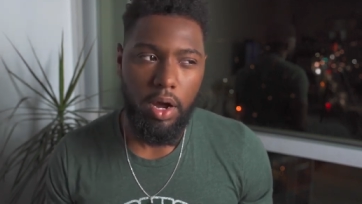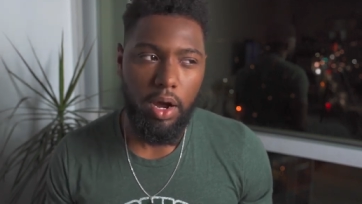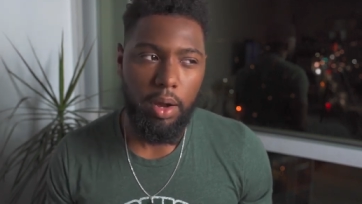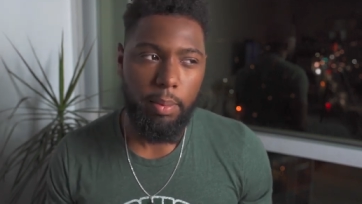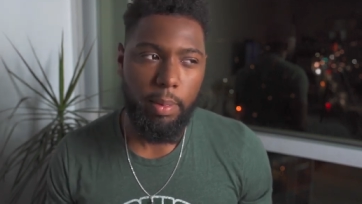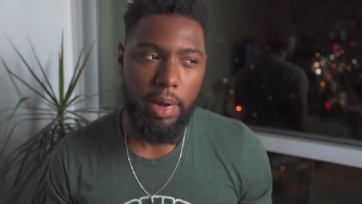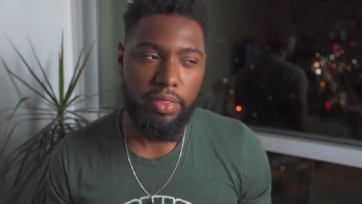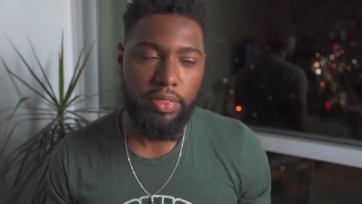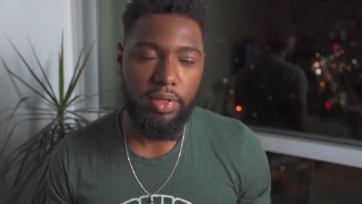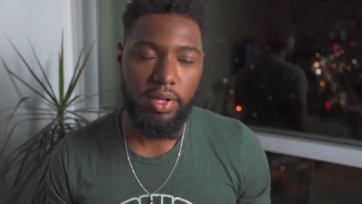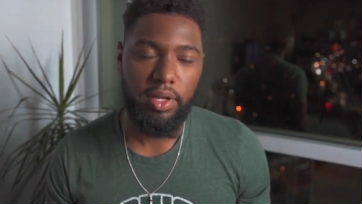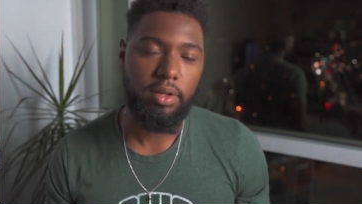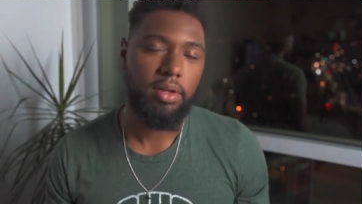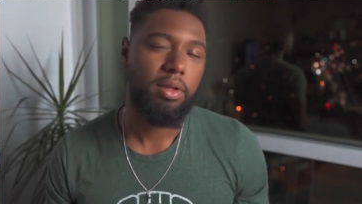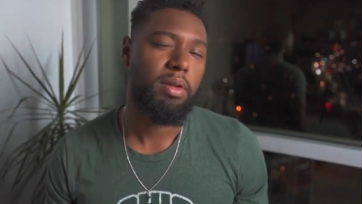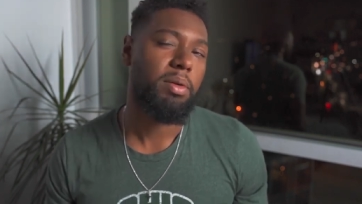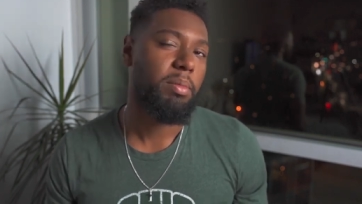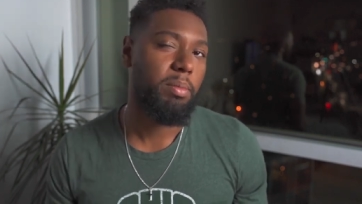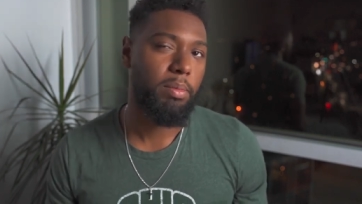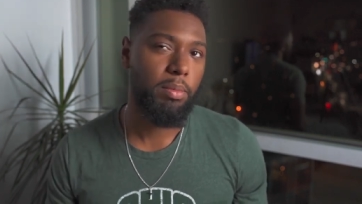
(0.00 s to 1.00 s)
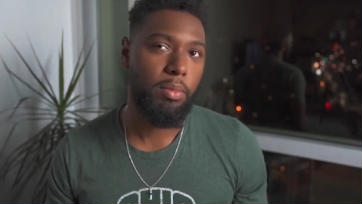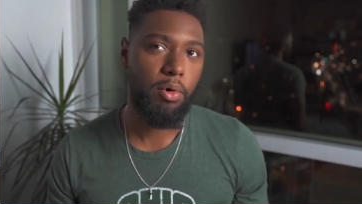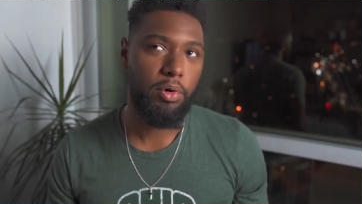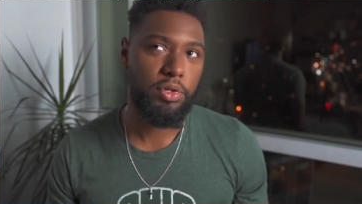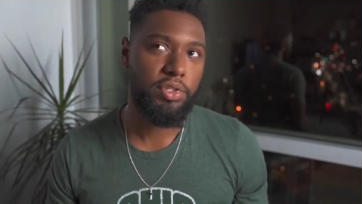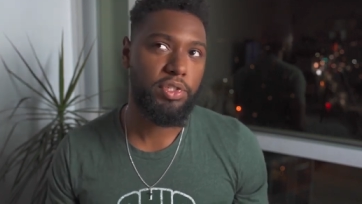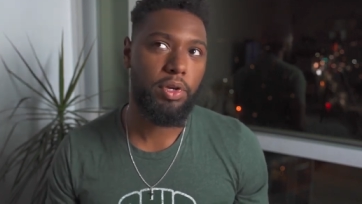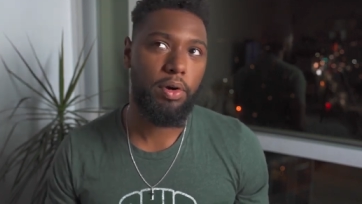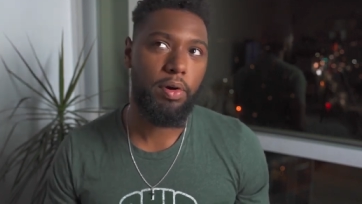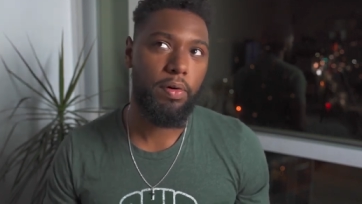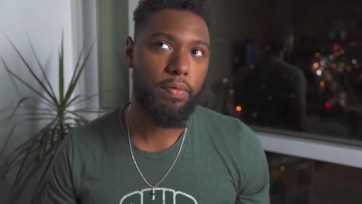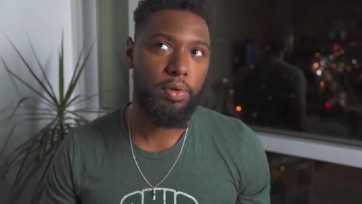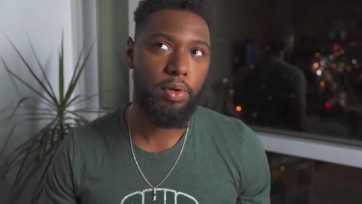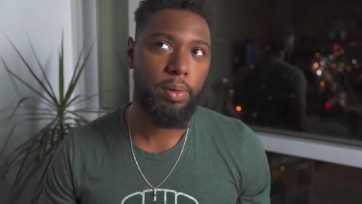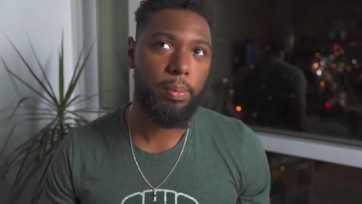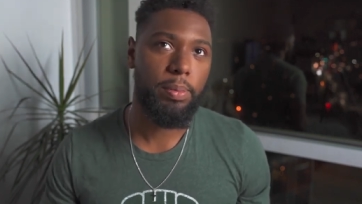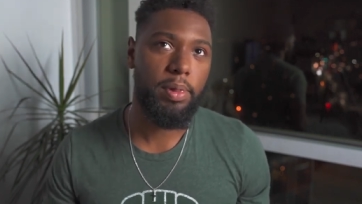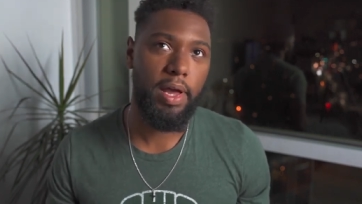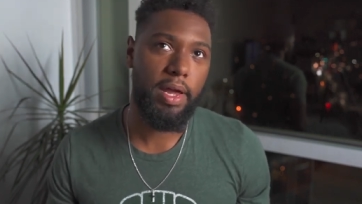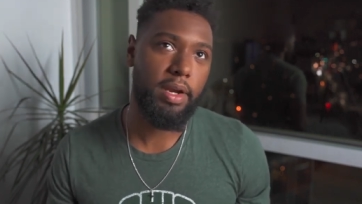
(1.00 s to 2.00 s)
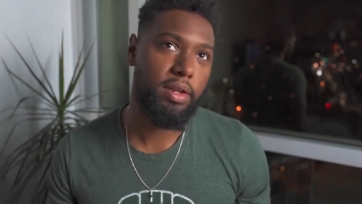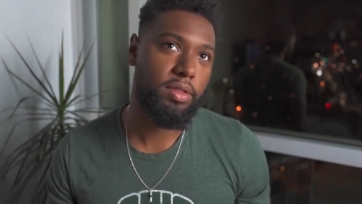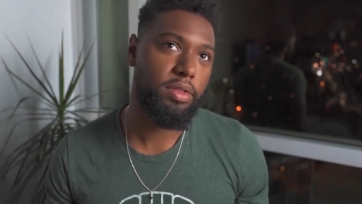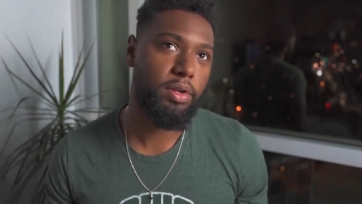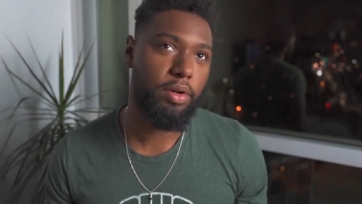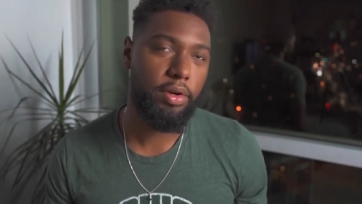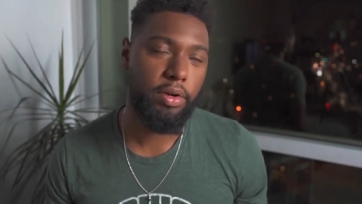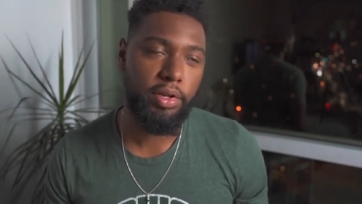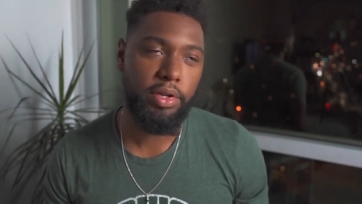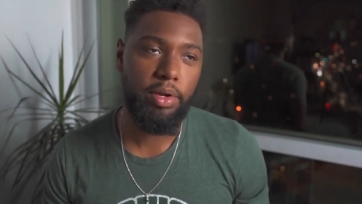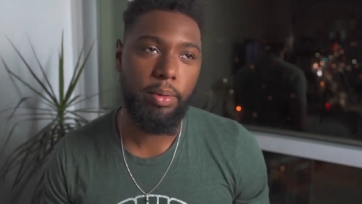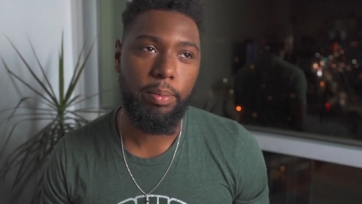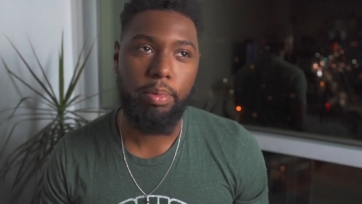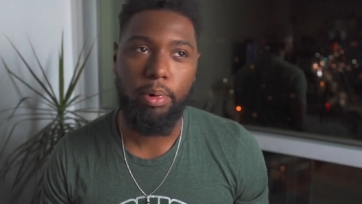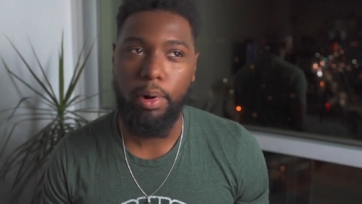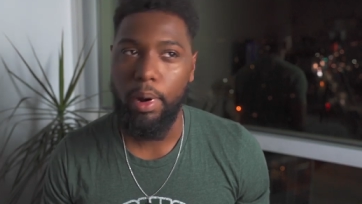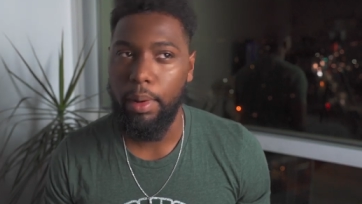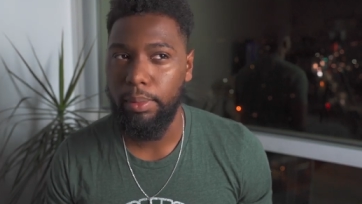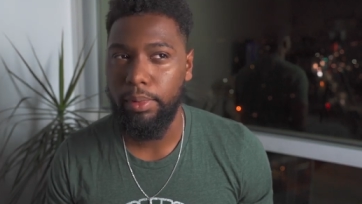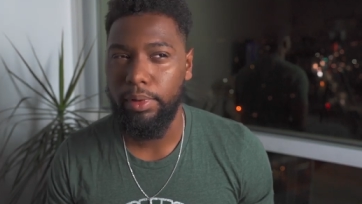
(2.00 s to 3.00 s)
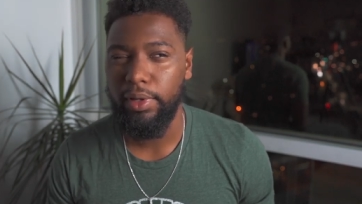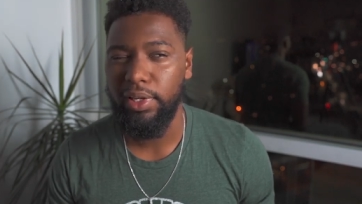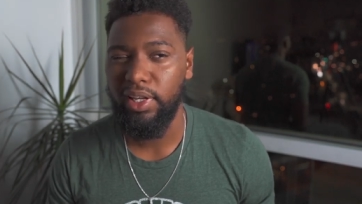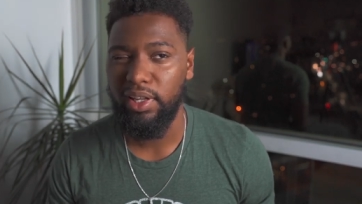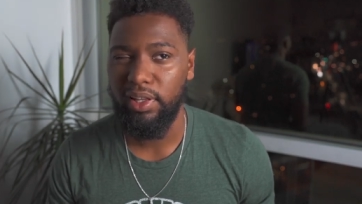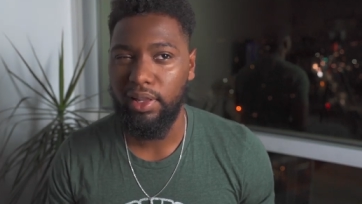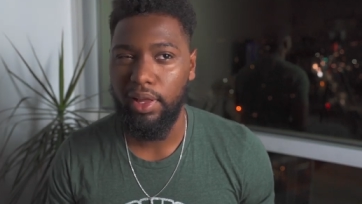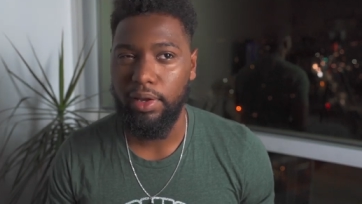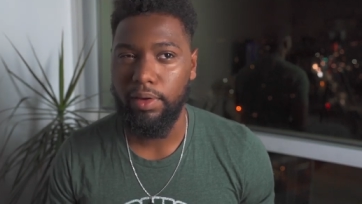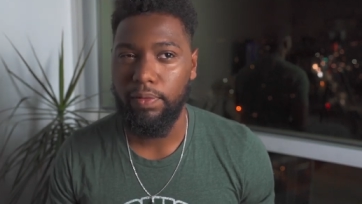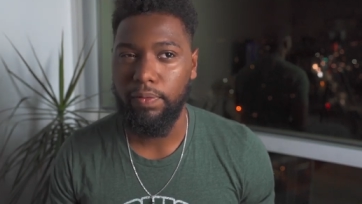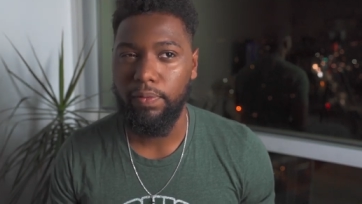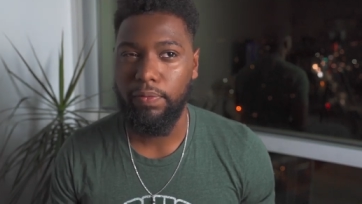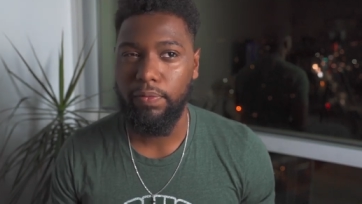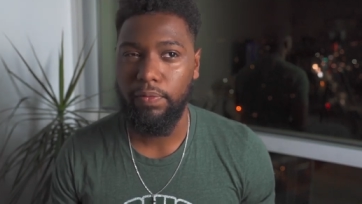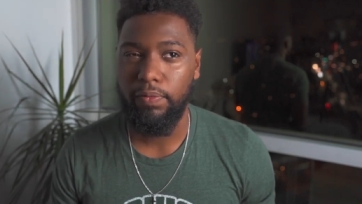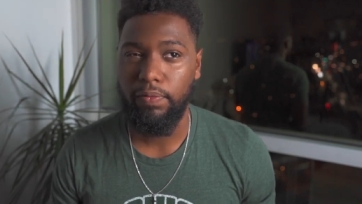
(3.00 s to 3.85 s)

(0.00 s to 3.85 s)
I think more so if you apply to 30, you'll probably get like